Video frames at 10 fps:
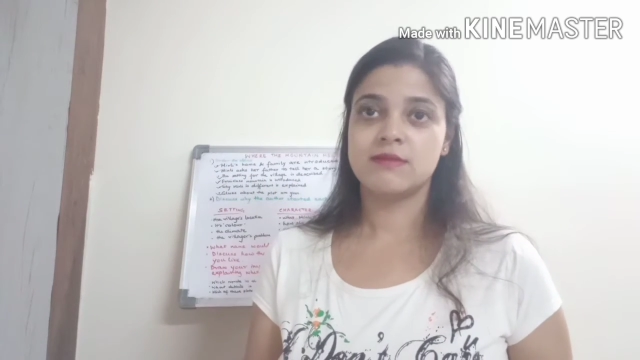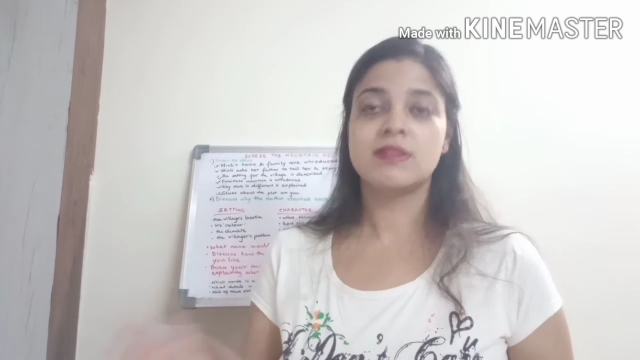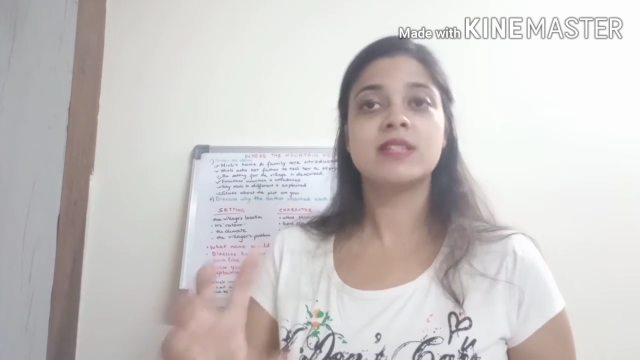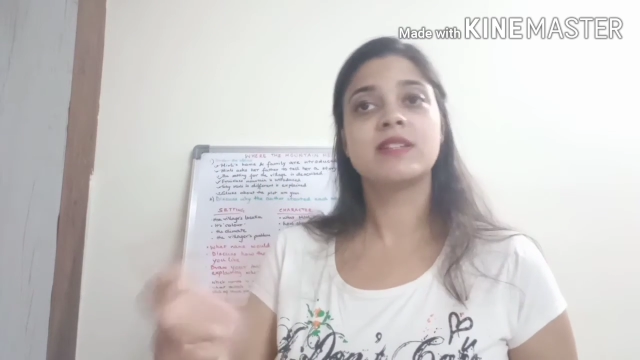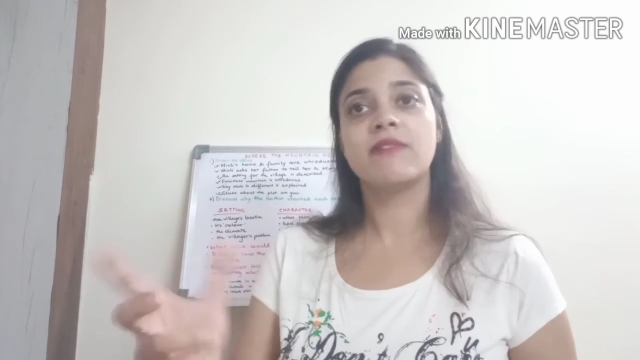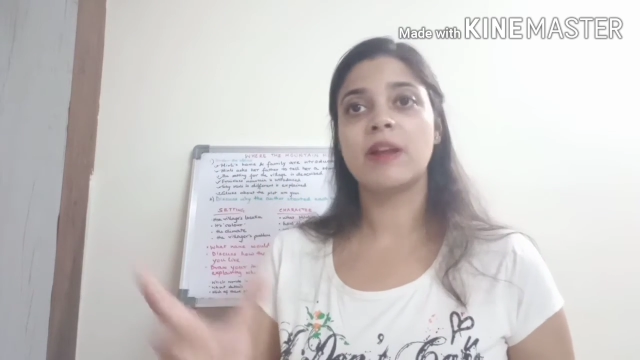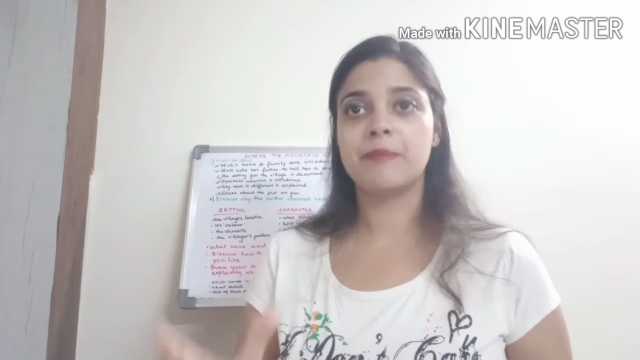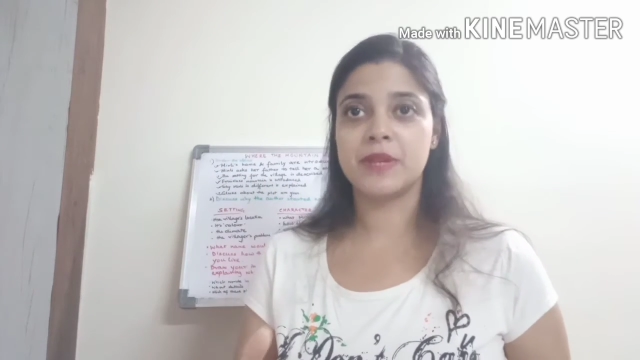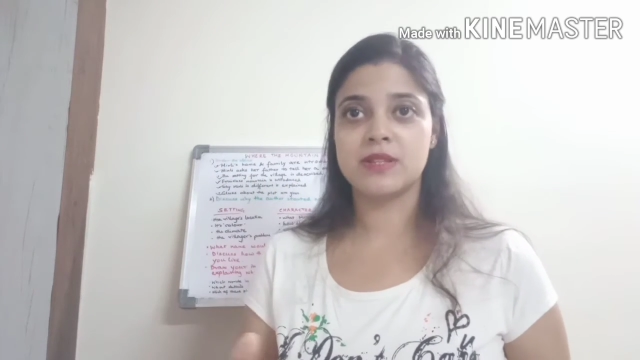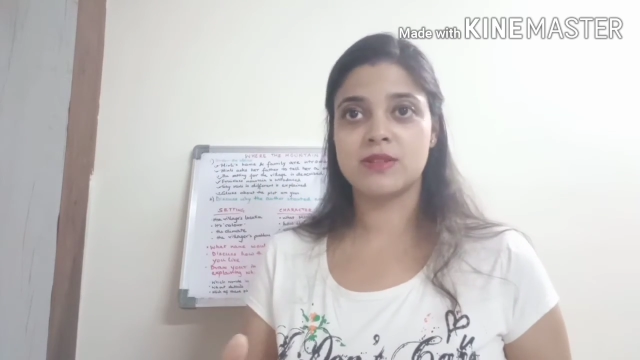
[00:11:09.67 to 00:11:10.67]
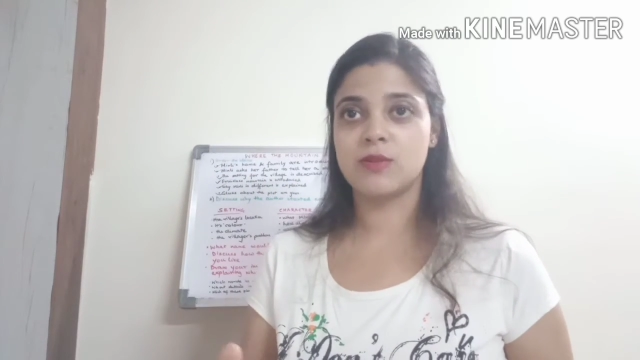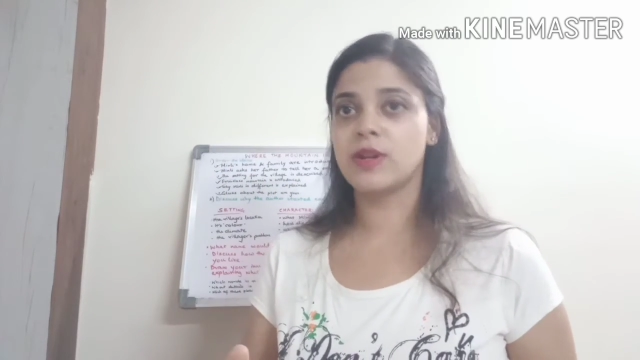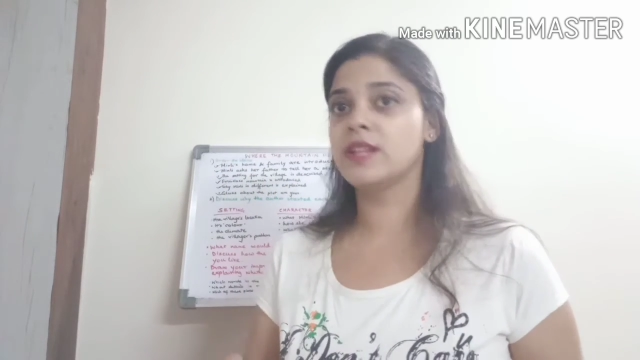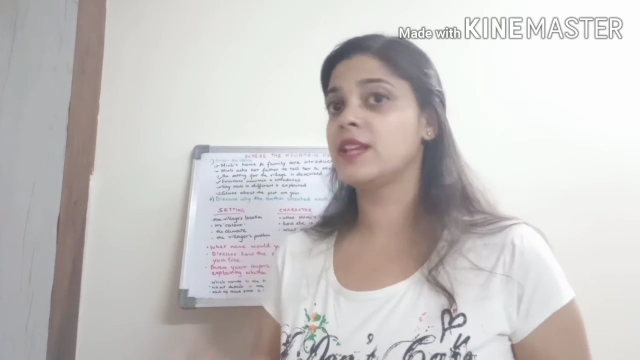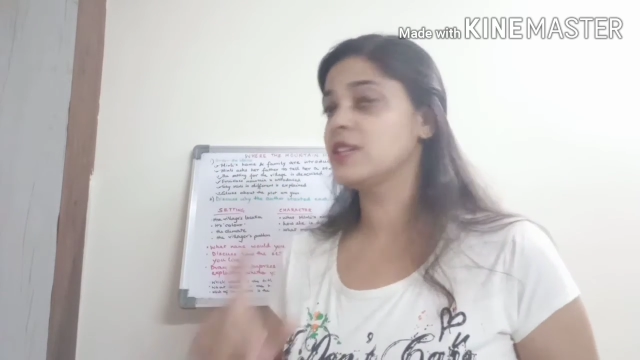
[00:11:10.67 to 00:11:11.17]
these developments.
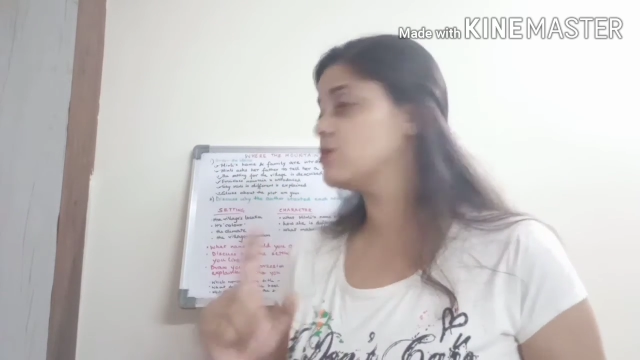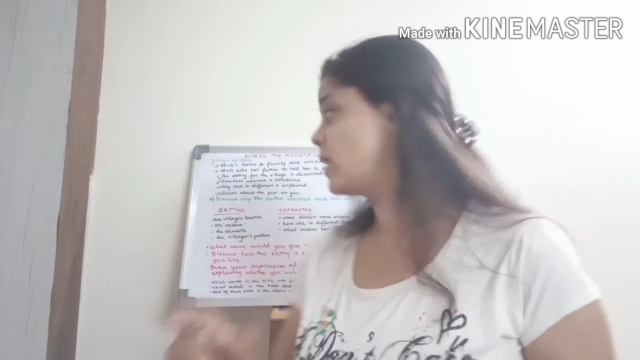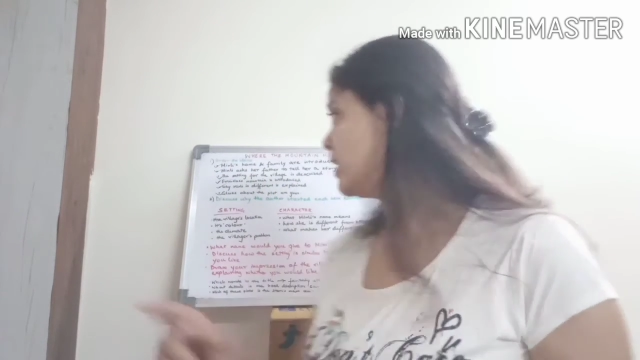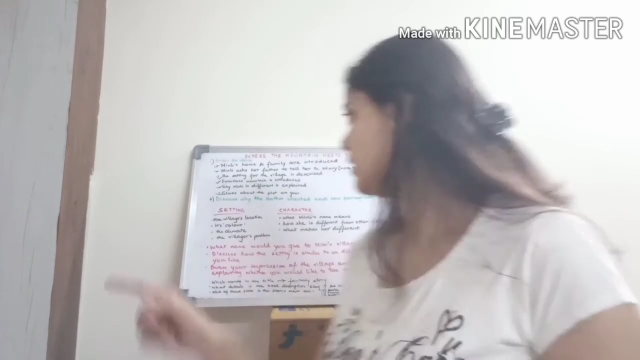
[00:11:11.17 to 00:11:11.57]
Okay, that's why